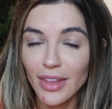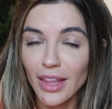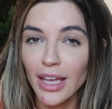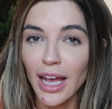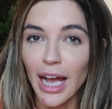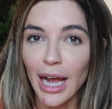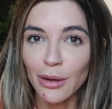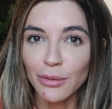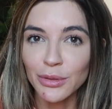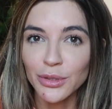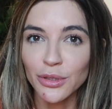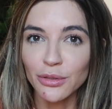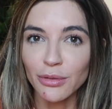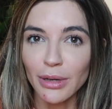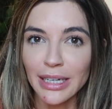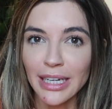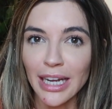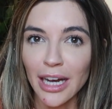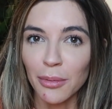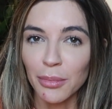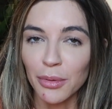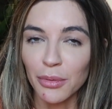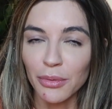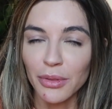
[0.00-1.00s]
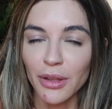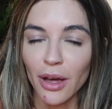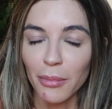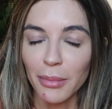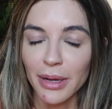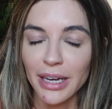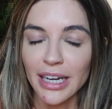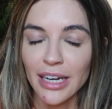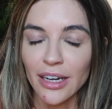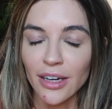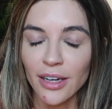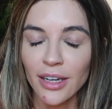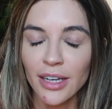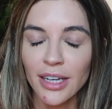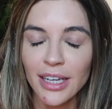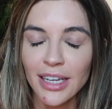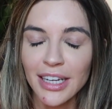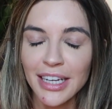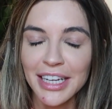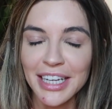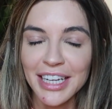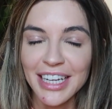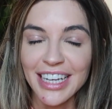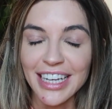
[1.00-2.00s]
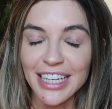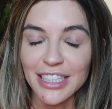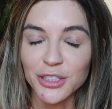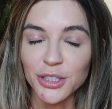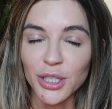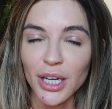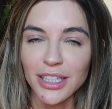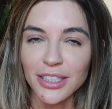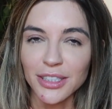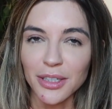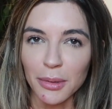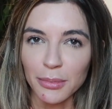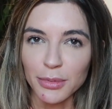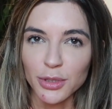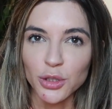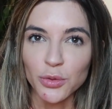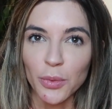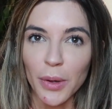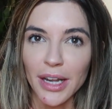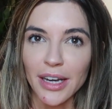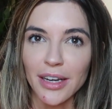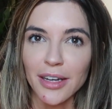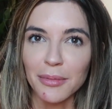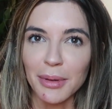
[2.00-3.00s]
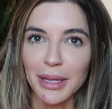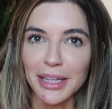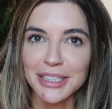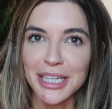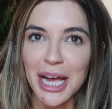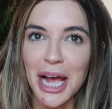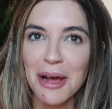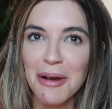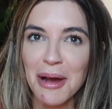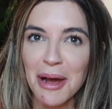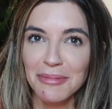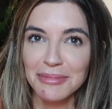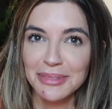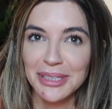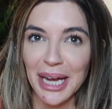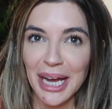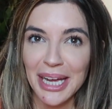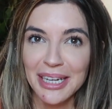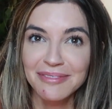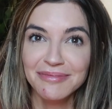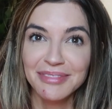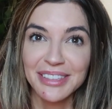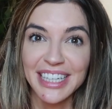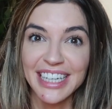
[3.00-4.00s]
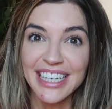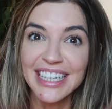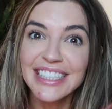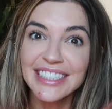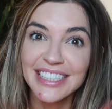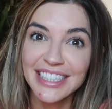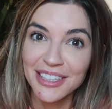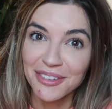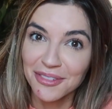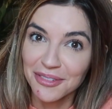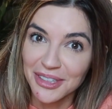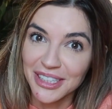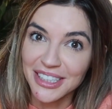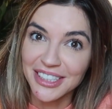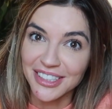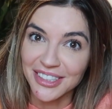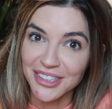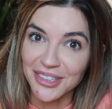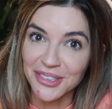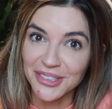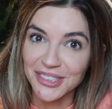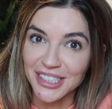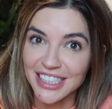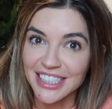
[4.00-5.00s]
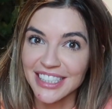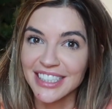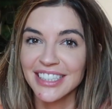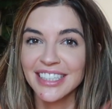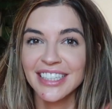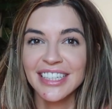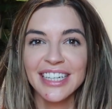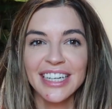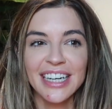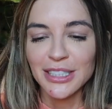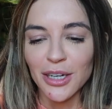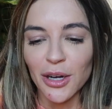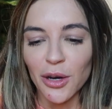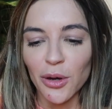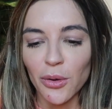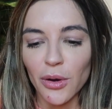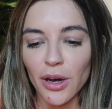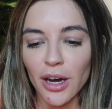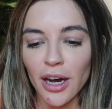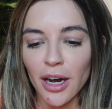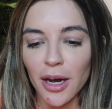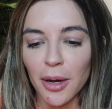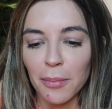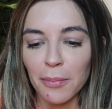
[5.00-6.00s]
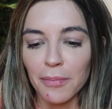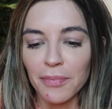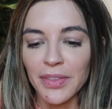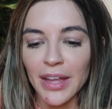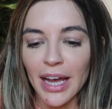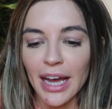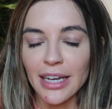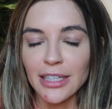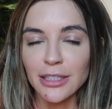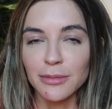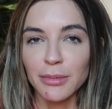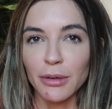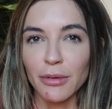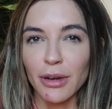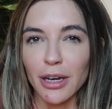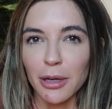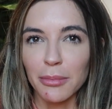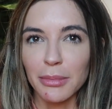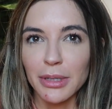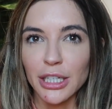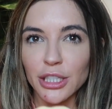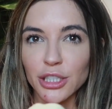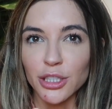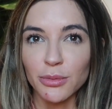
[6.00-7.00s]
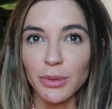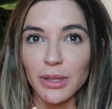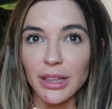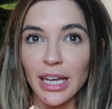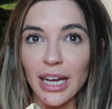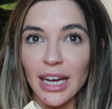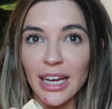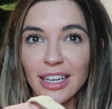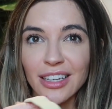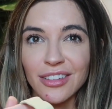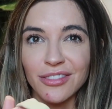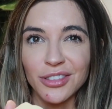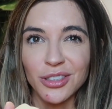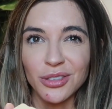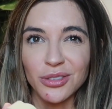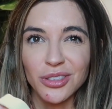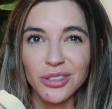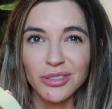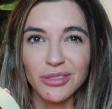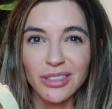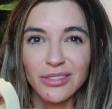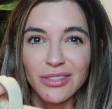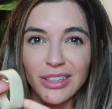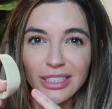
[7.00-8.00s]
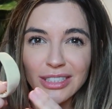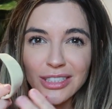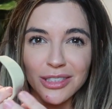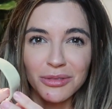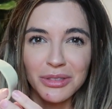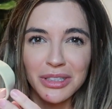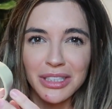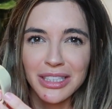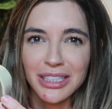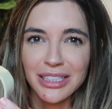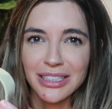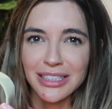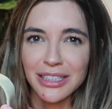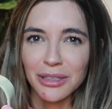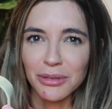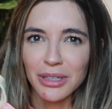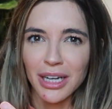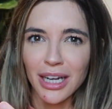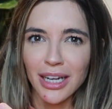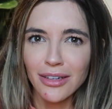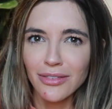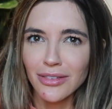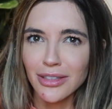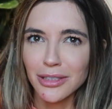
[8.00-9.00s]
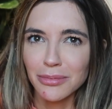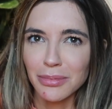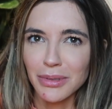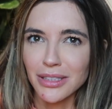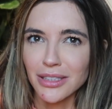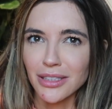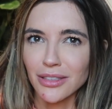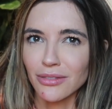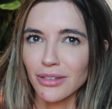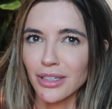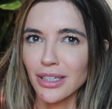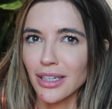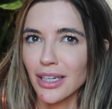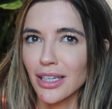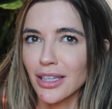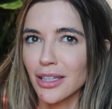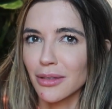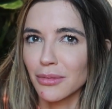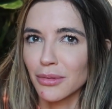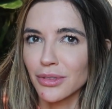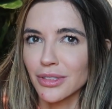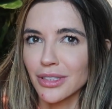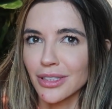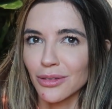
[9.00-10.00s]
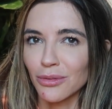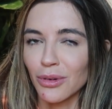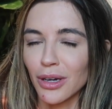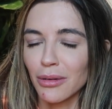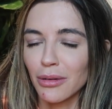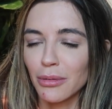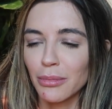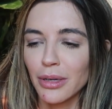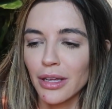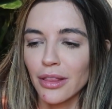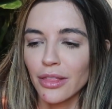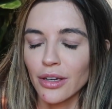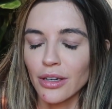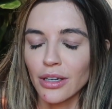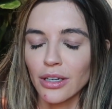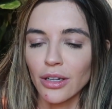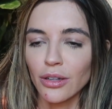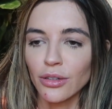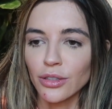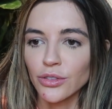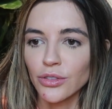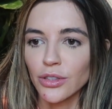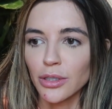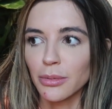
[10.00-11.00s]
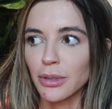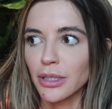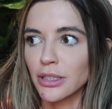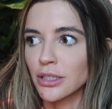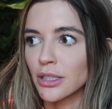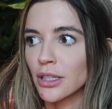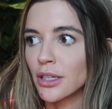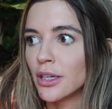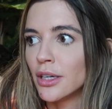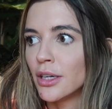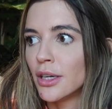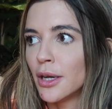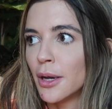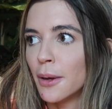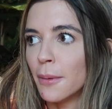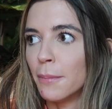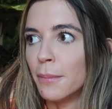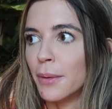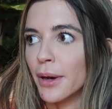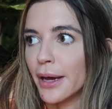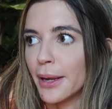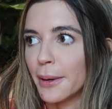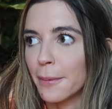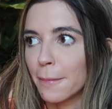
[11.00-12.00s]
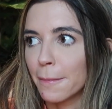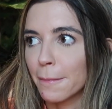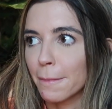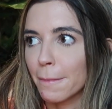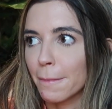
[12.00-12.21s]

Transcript: I would do it right now, but with all my hair, I'm sweating by the time I'm done, but it will hold it. So that is my recommendation with that. If you do invest in one of these, they're kind of expensive when I got them. I was like, why am I paying $30 for hairbands? But